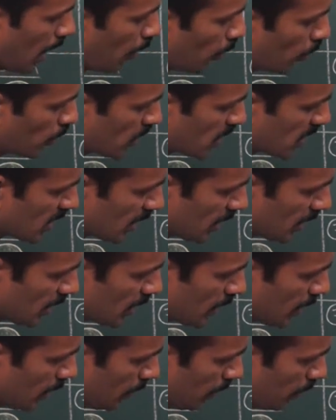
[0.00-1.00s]
outside
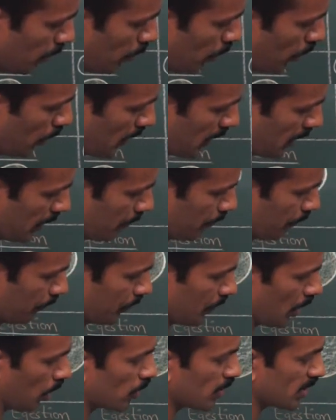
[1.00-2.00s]
the body,
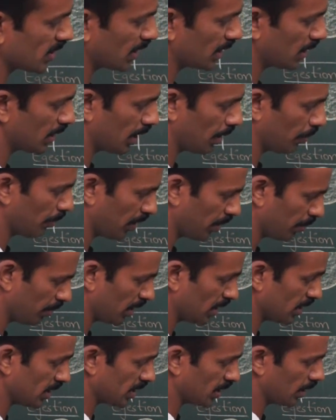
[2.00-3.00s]
outside the
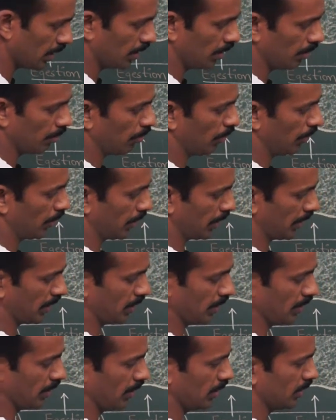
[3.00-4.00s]
amoeba's
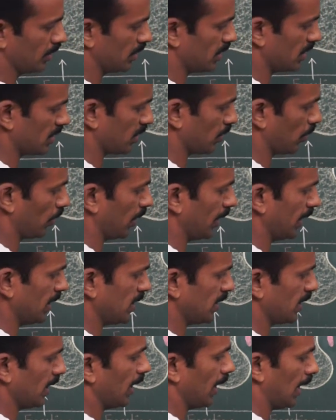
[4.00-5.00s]
body. This is called
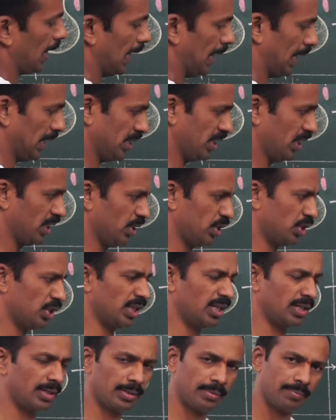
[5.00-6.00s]
as
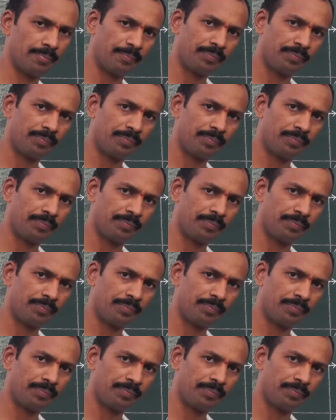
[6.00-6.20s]
egestion.